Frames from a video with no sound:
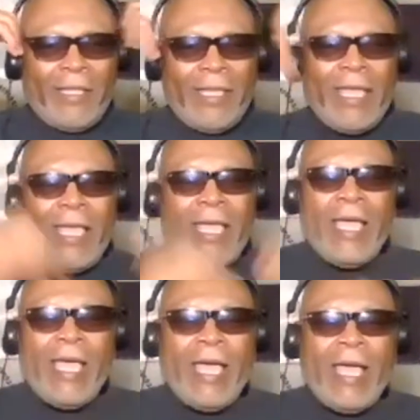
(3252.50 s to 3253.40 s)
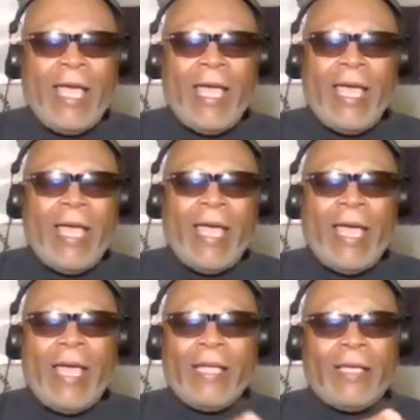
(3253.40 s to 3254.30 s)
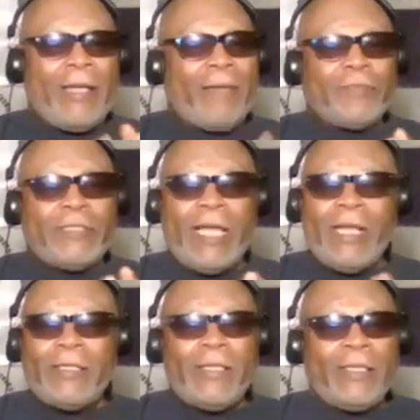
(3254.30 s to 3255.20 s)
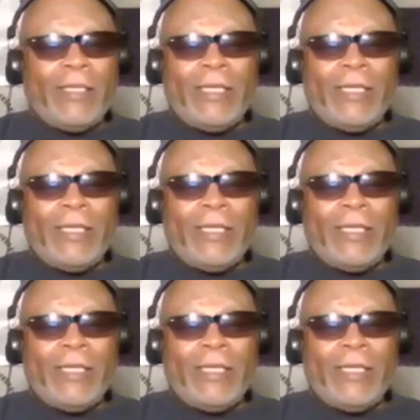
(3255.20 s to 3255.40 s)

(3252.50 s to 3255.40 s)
I'm telling you, I